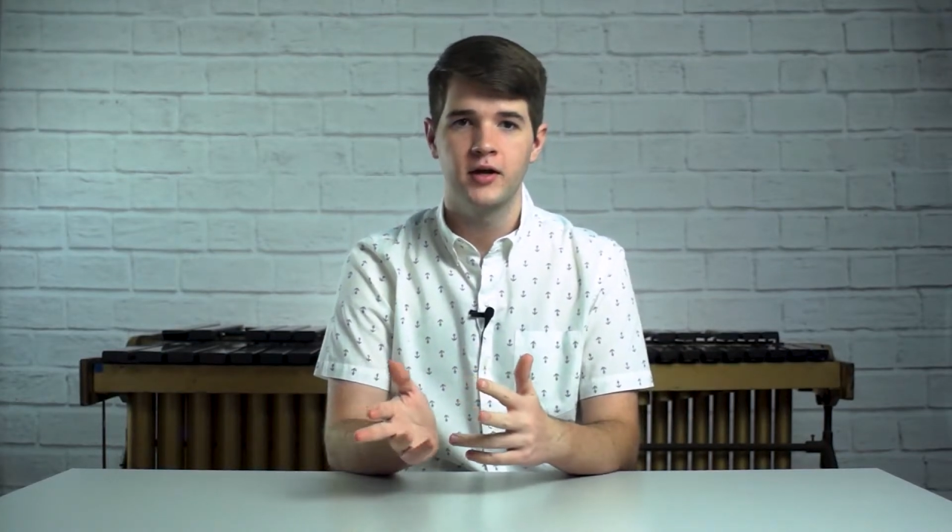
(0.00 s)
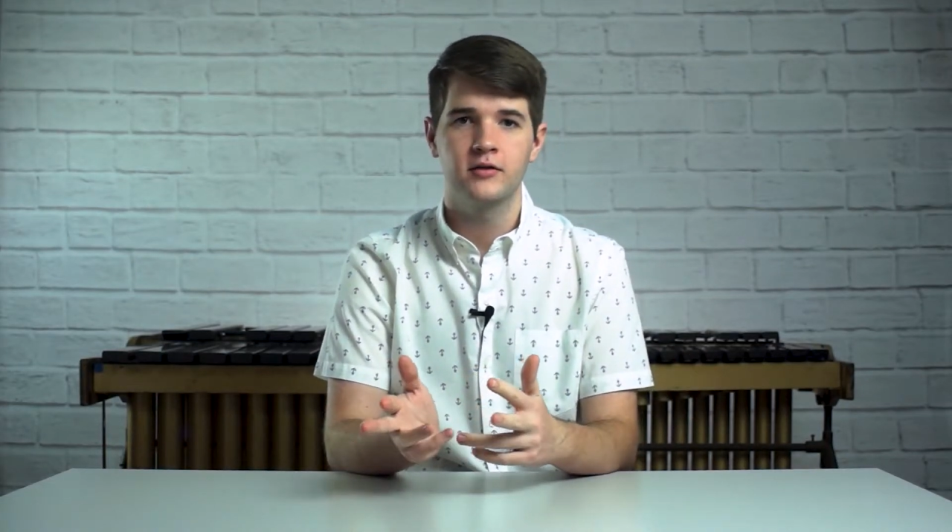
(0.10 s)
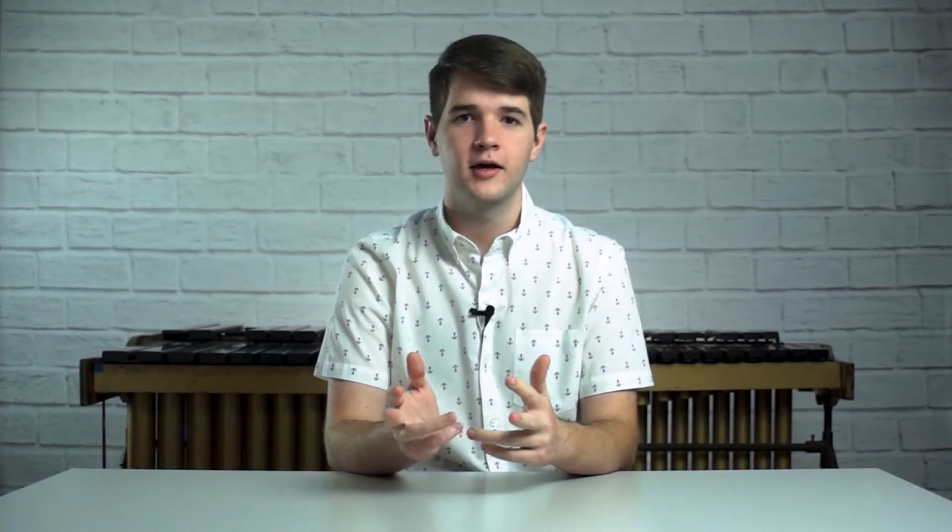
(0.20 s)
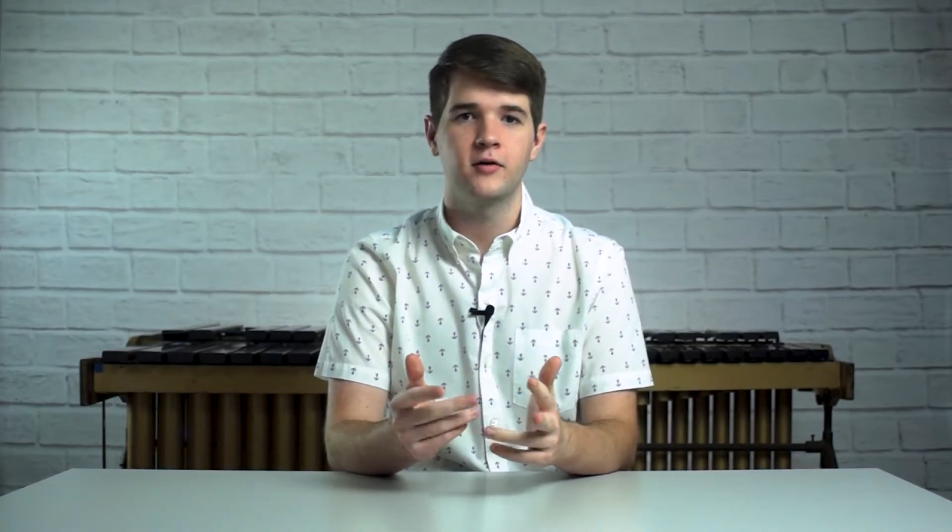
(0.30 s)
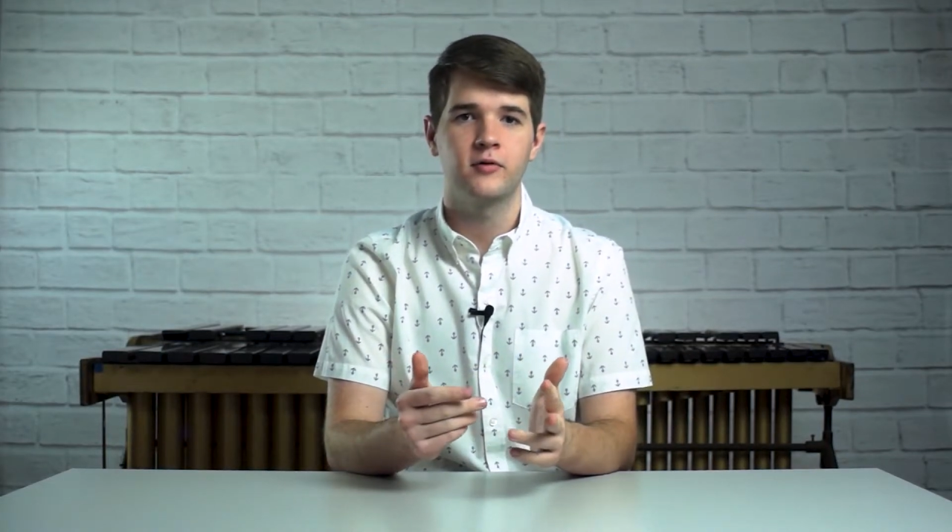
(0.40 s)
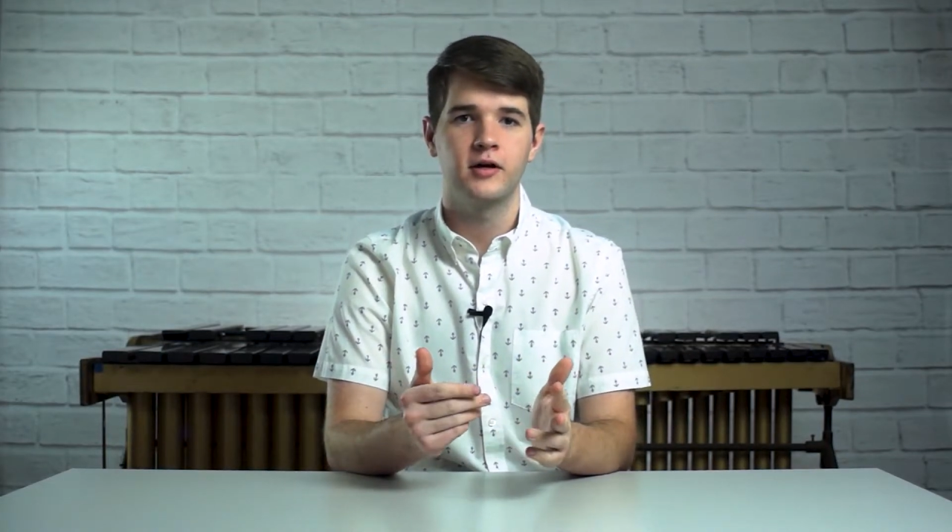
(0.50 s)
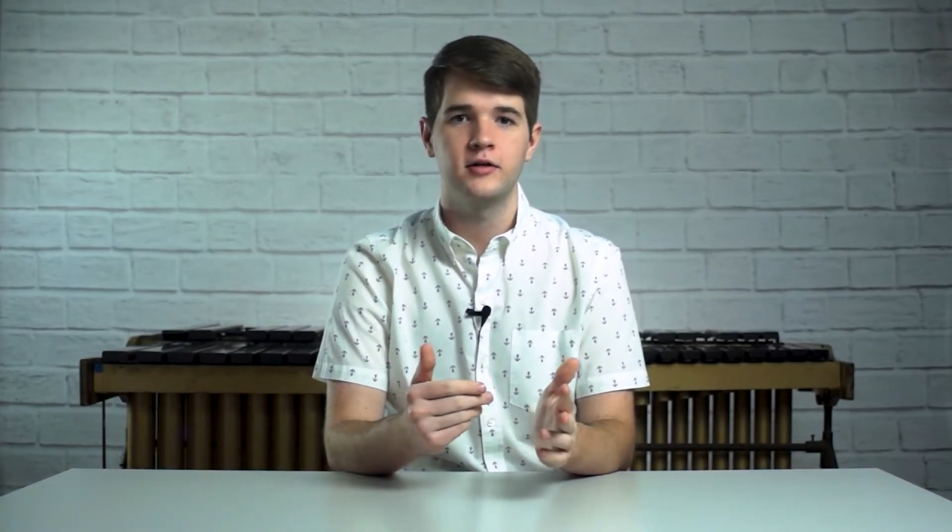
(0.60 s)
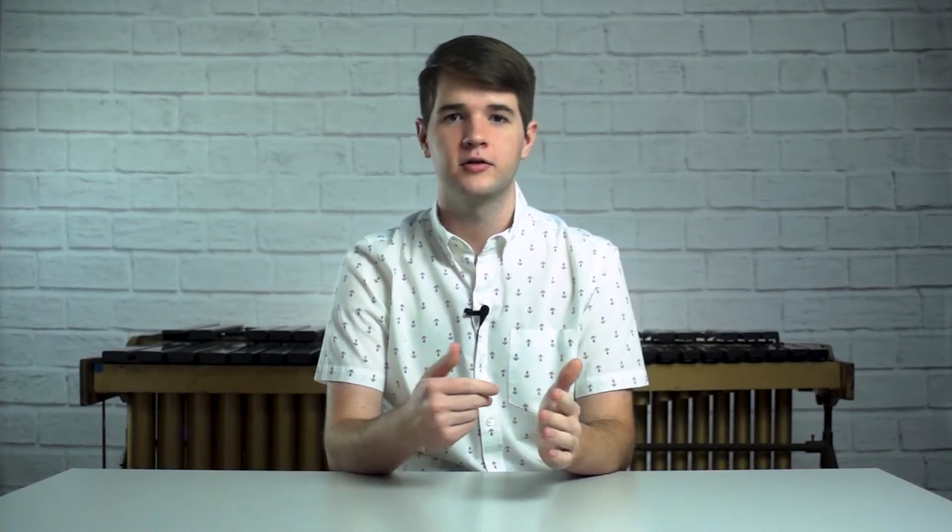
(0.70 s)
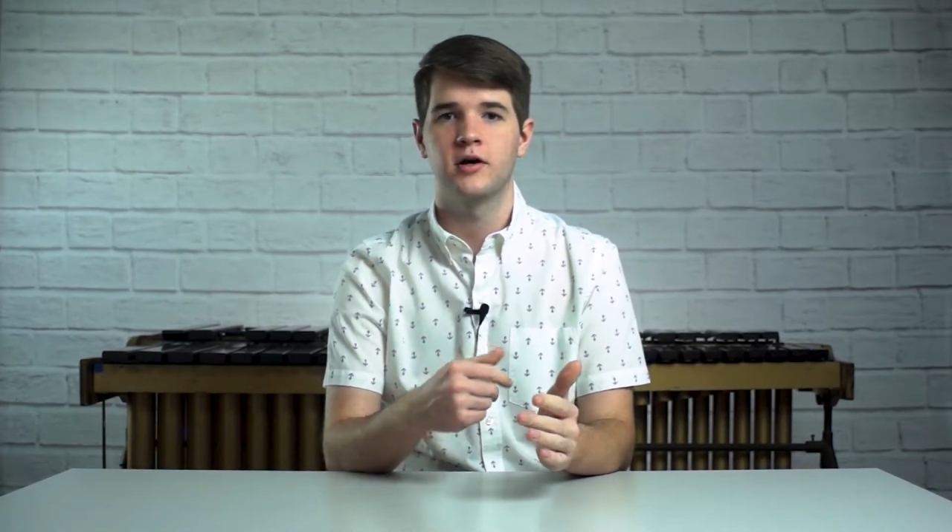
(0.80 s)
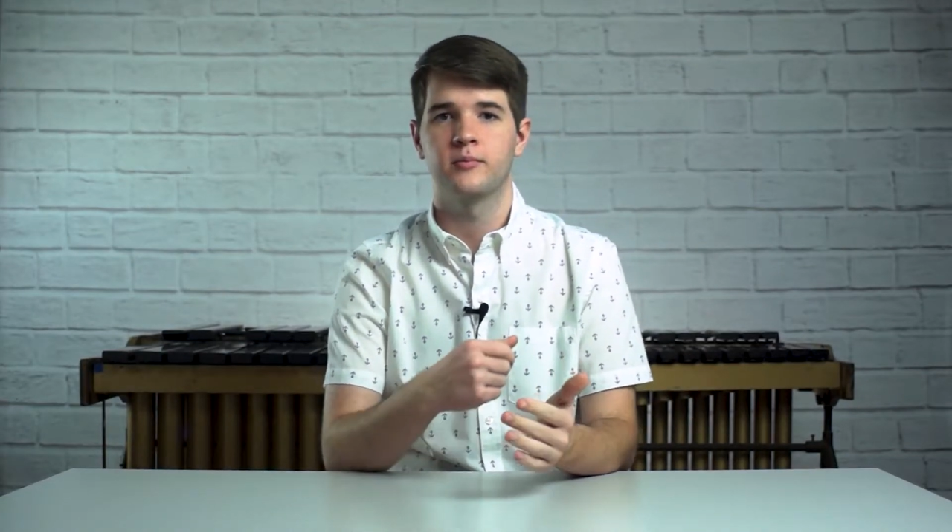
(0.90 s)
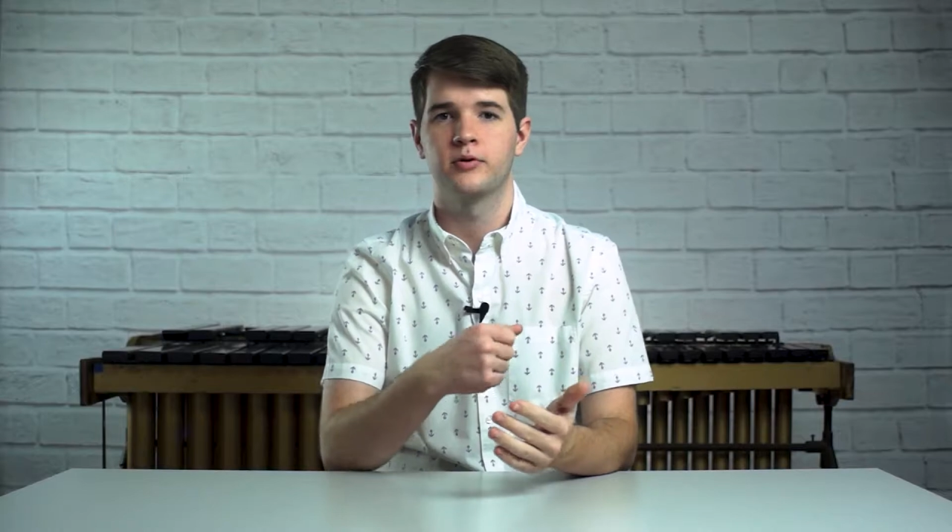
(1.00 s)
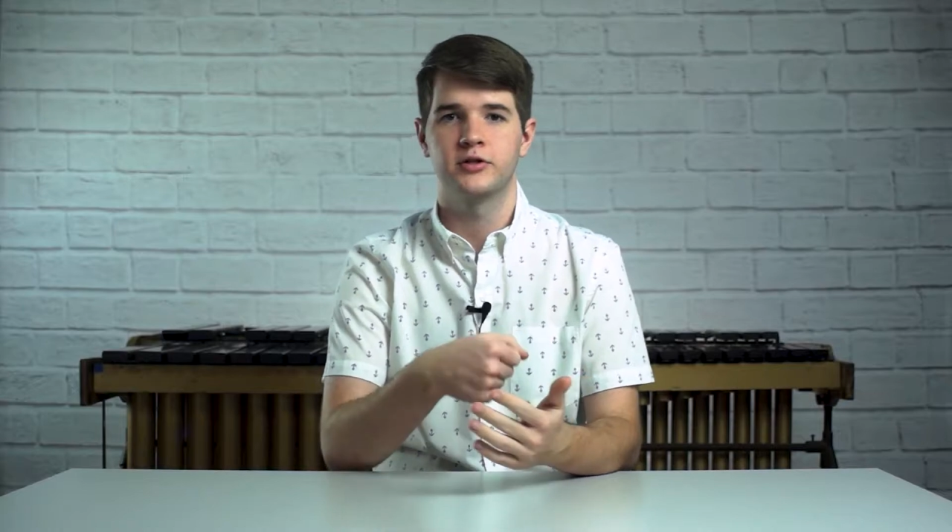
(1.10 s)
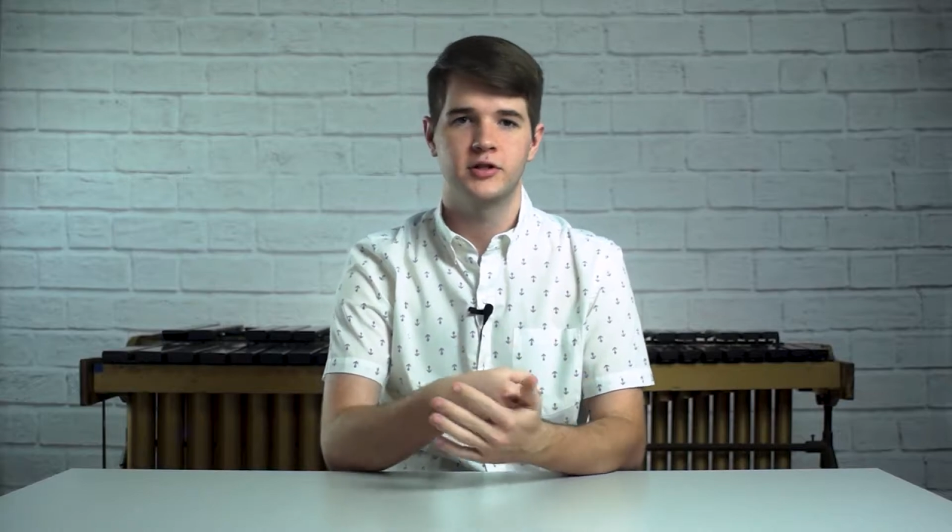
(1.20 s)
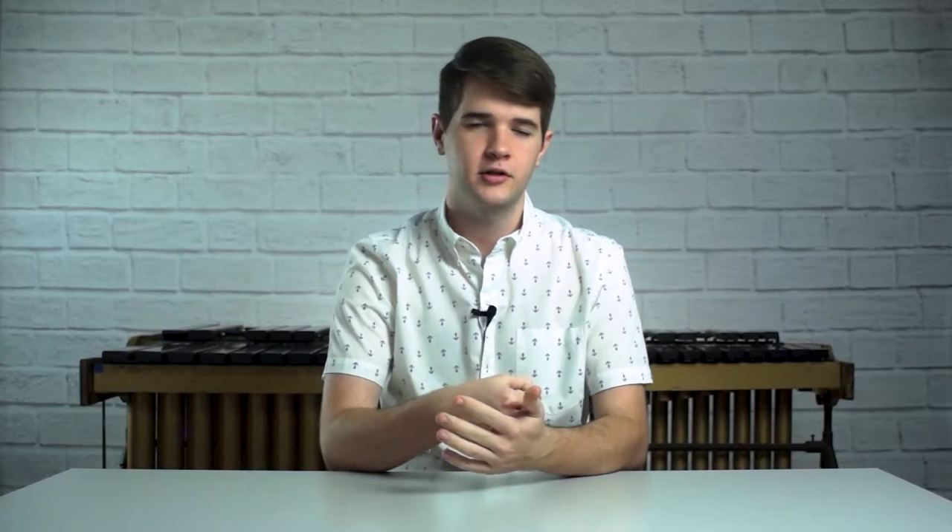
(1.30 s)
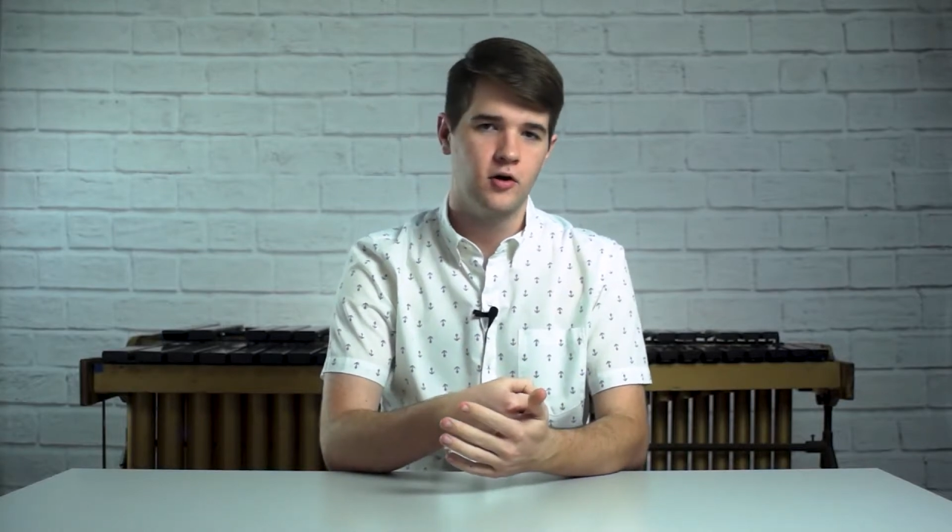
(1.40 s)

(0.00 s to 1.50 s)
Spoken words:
That way, you're not pushing